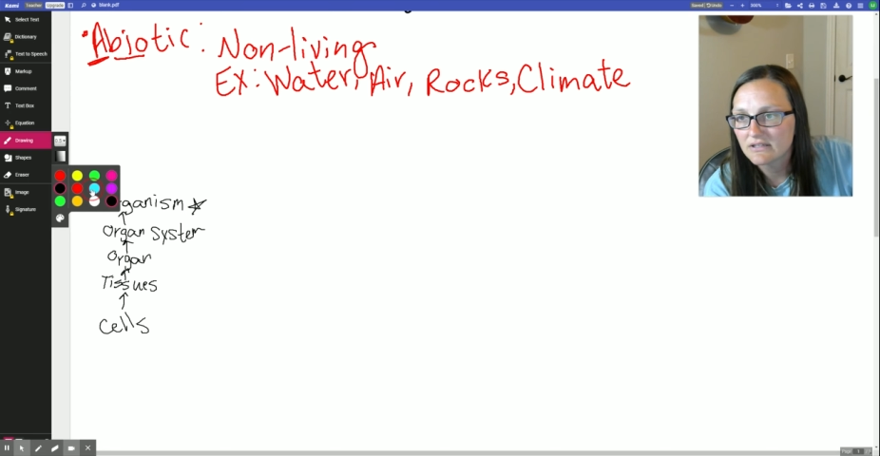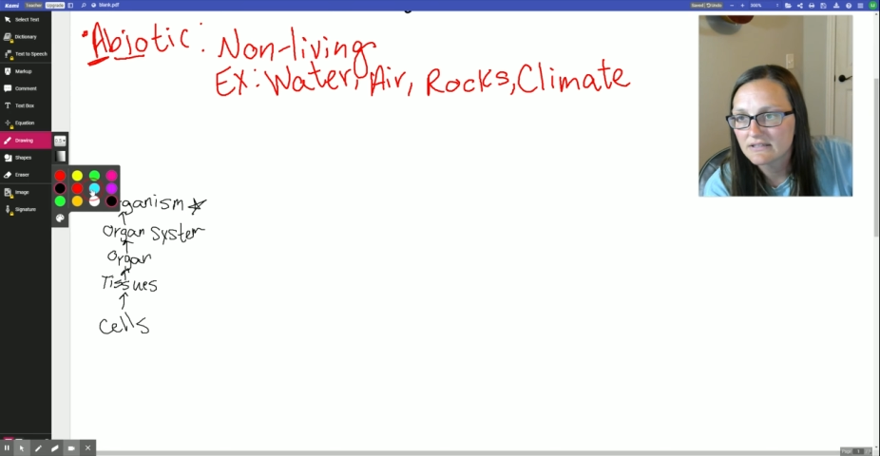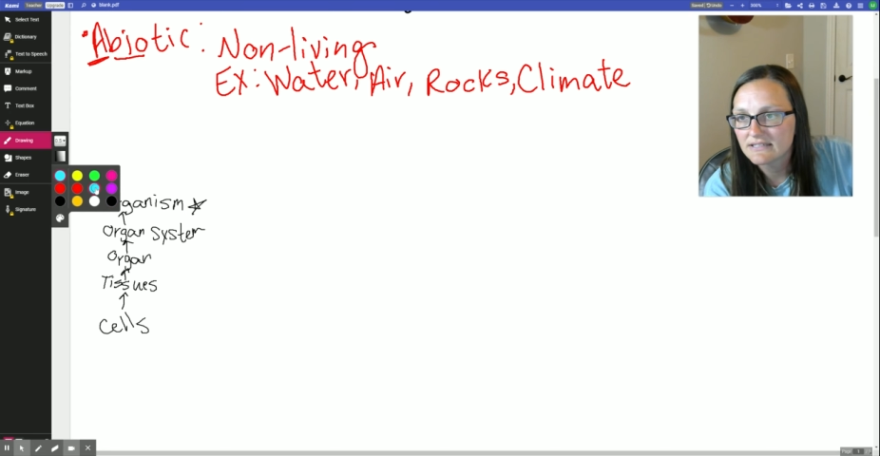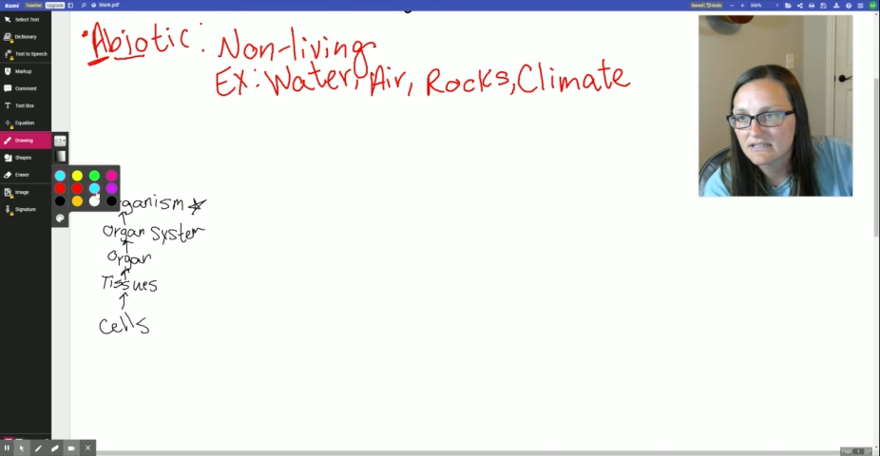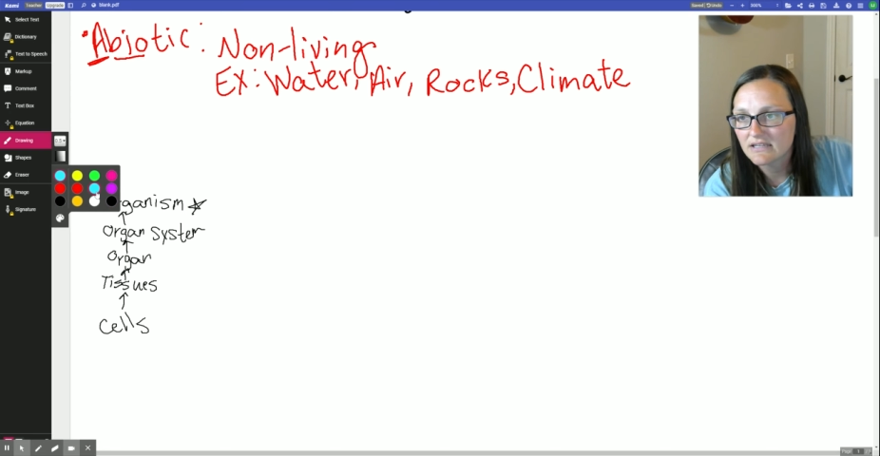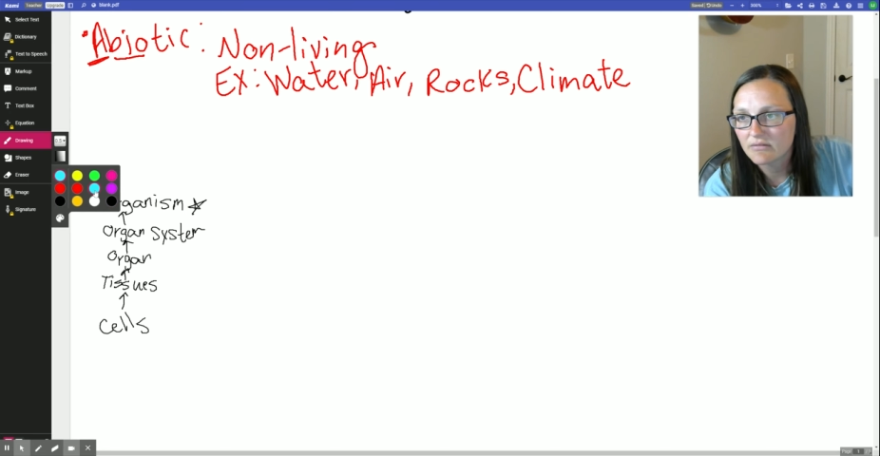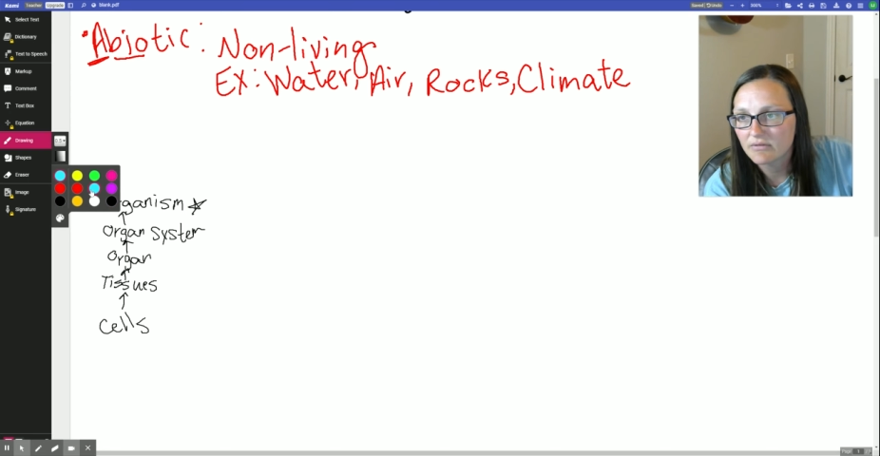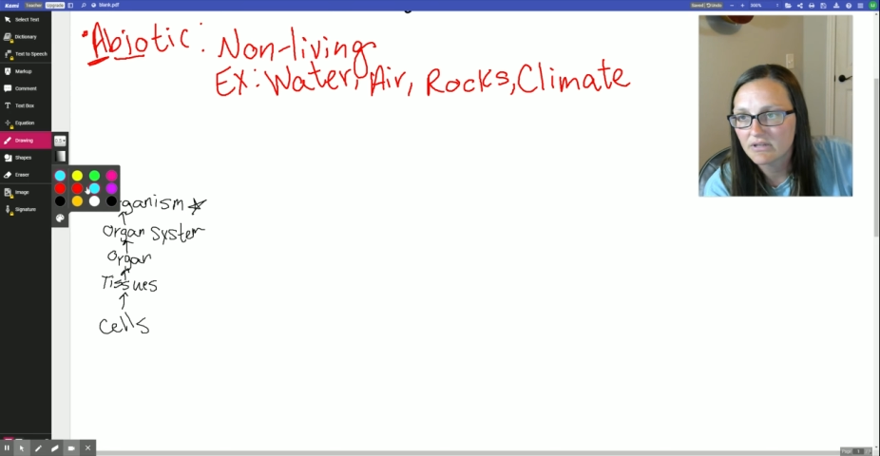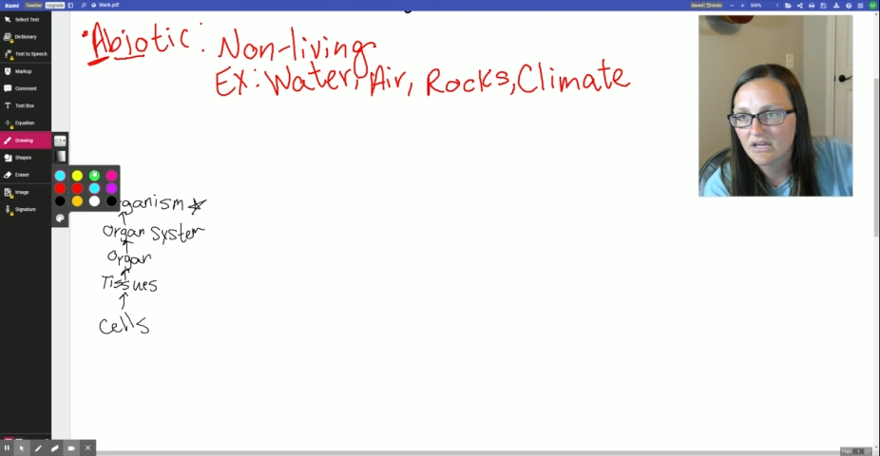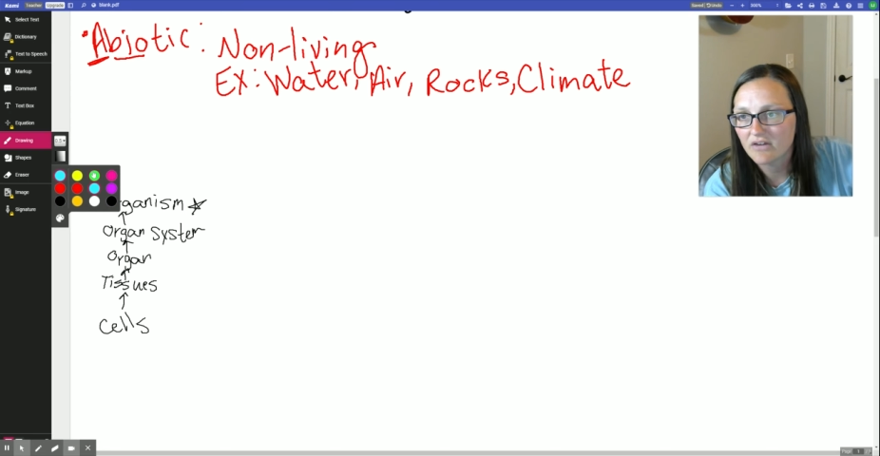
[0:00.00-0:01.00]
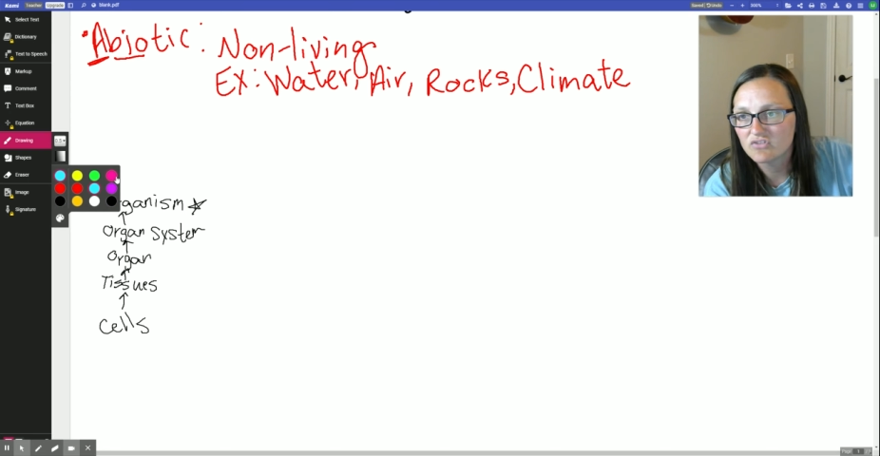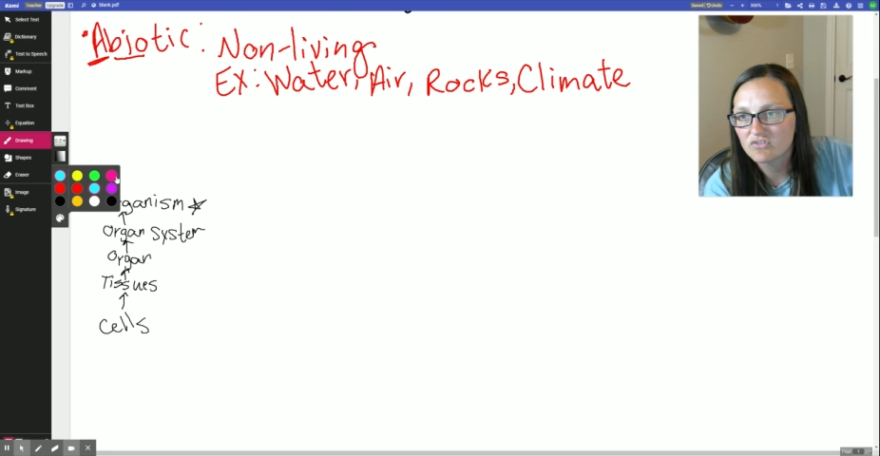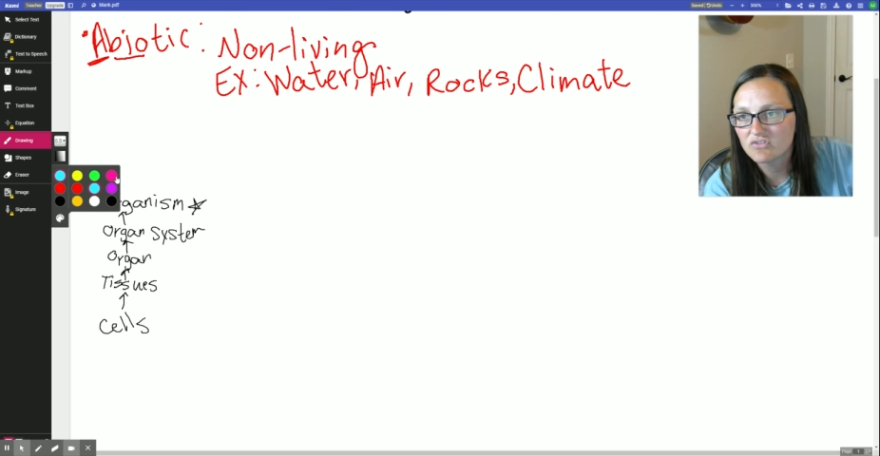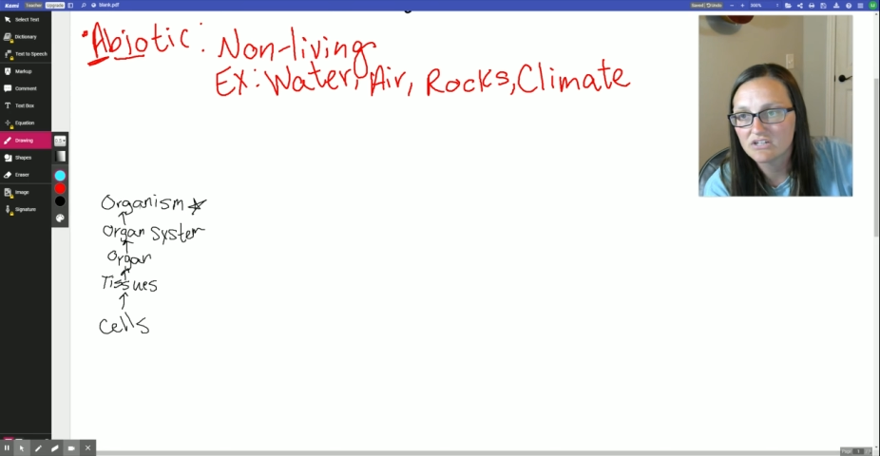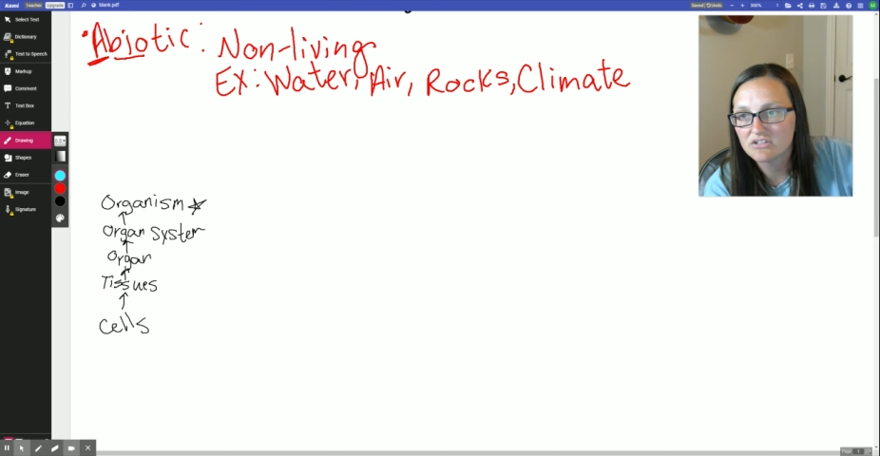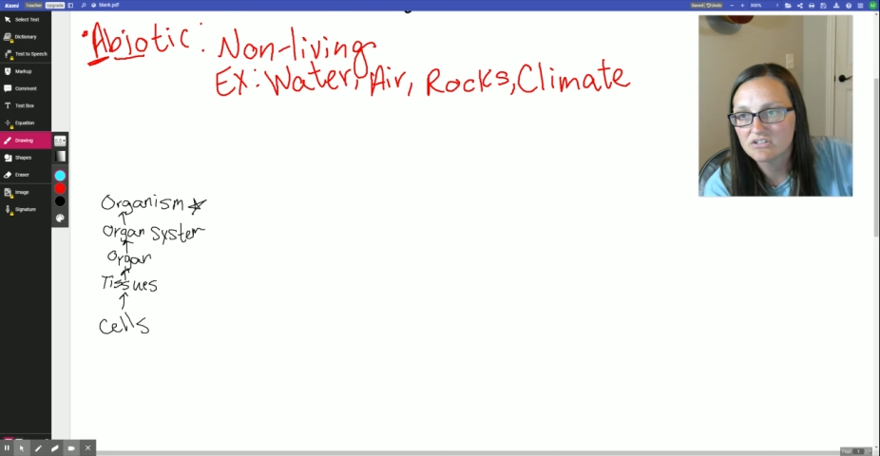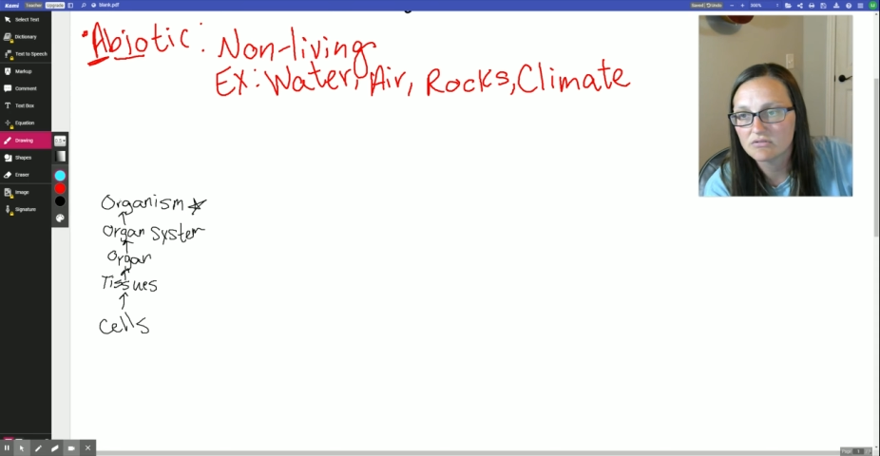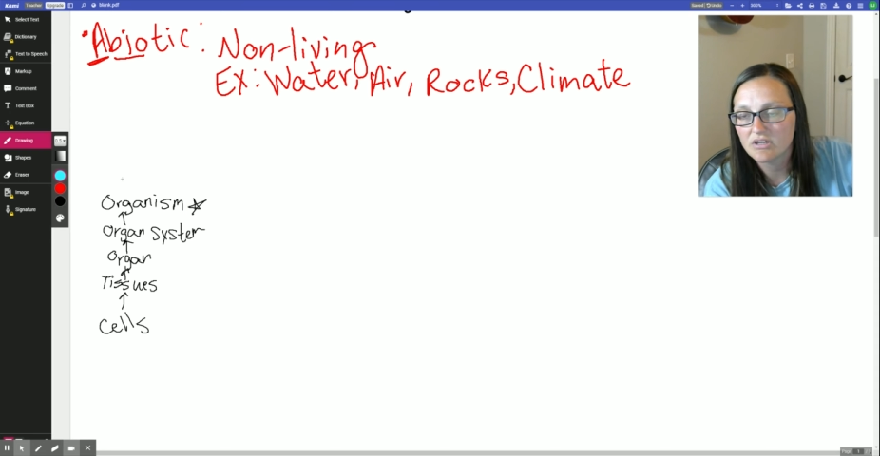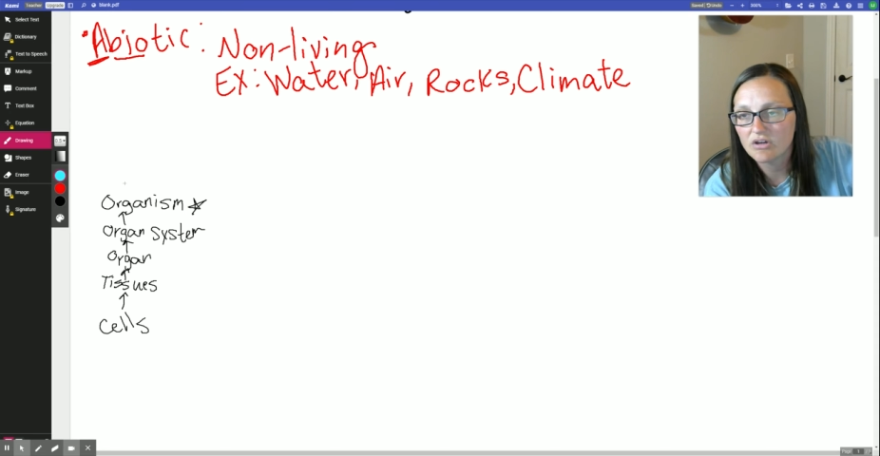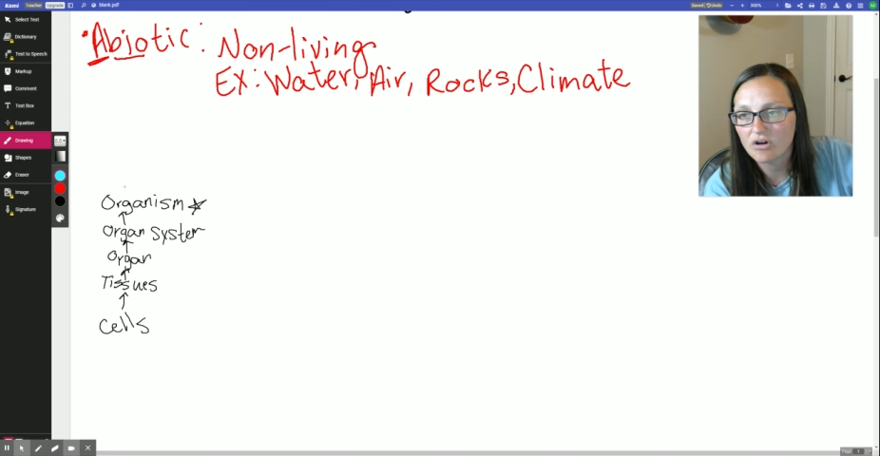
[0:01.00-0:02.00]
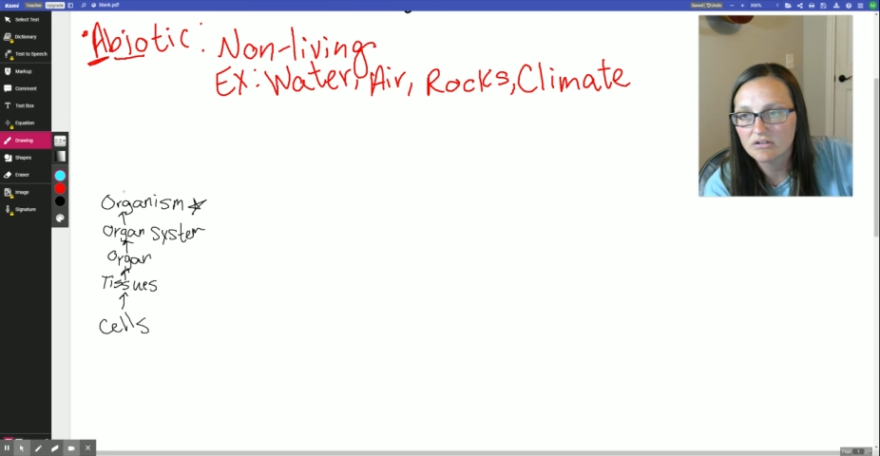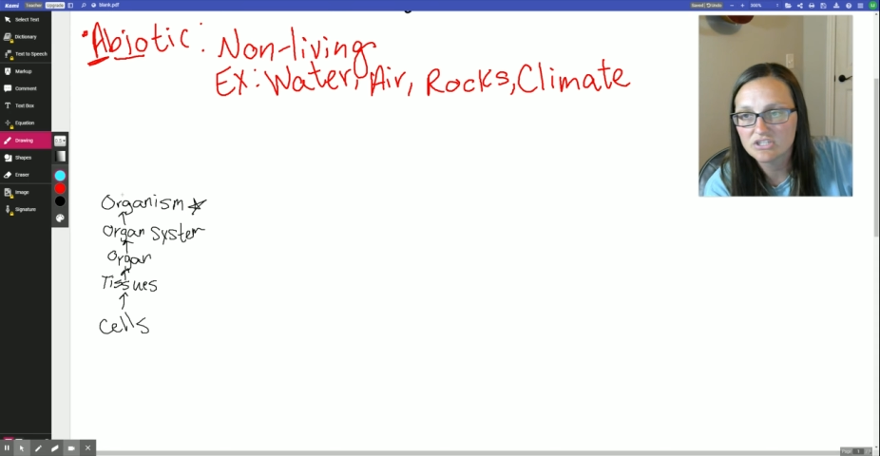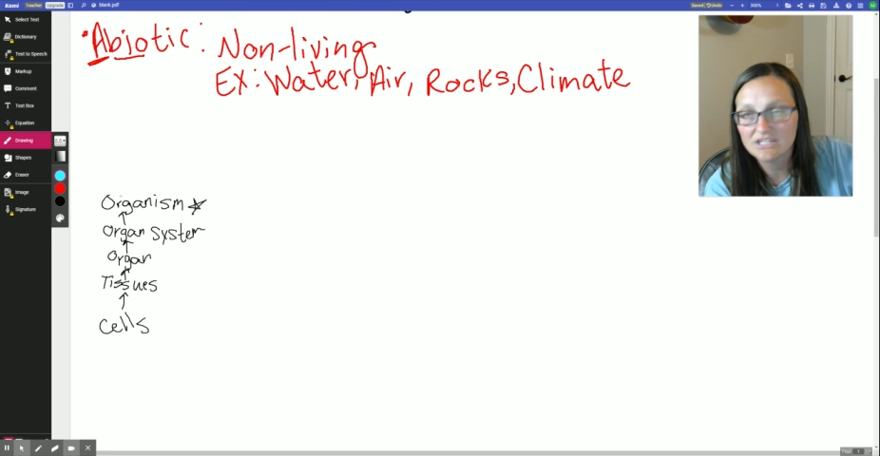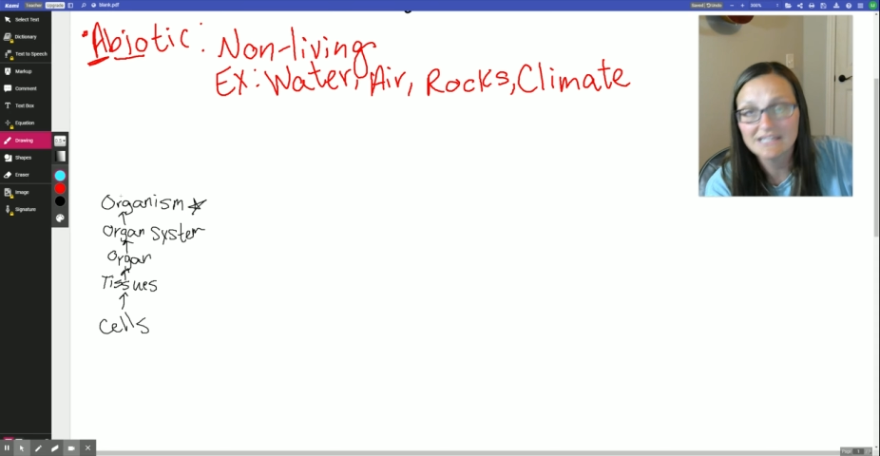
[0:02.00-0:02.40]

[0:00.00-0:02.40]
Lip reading: can see that we have changed to ecology.